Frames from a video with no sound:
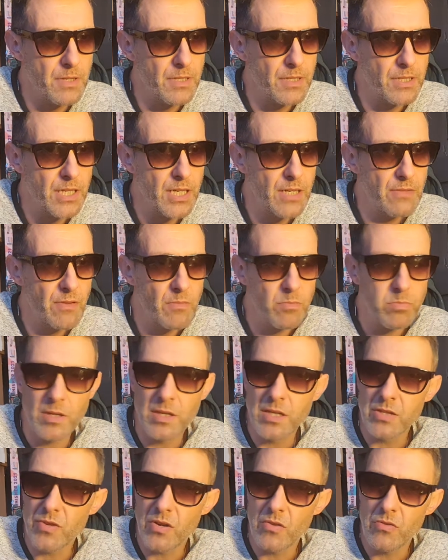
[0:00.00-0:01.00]
David
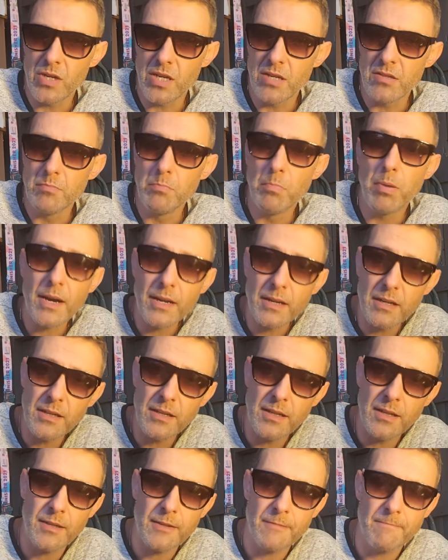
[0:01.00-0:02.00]
plays retro games
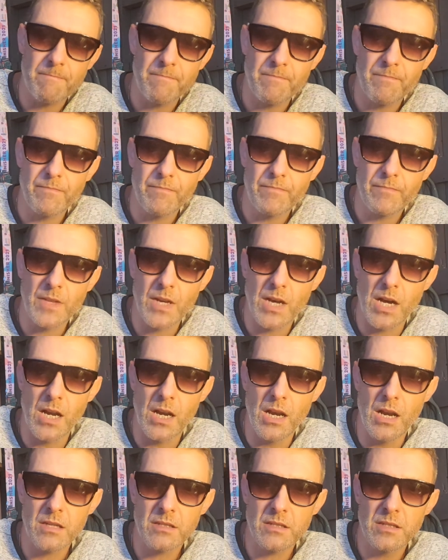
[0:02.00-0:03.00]
badly.
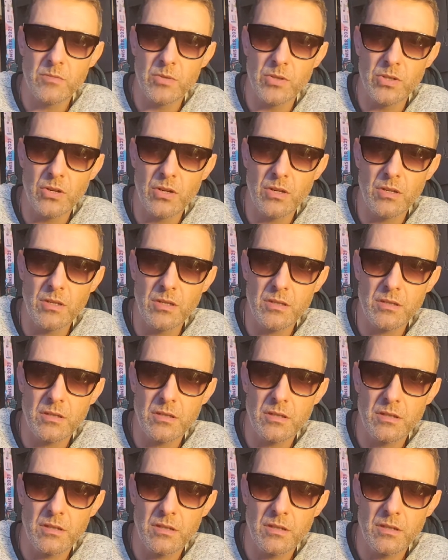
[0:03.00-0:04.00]
And lastly but not least,
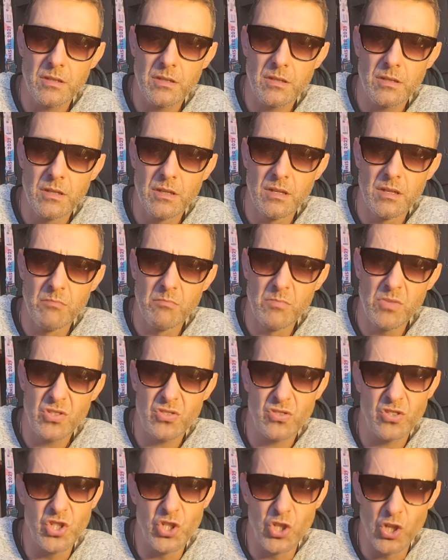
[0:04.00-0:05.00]

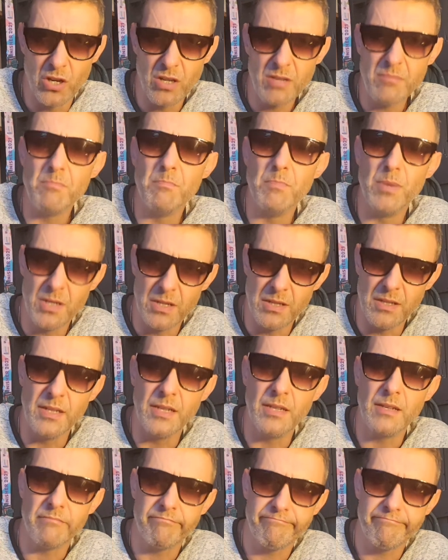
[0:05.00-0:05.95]
Mr. John Bundy.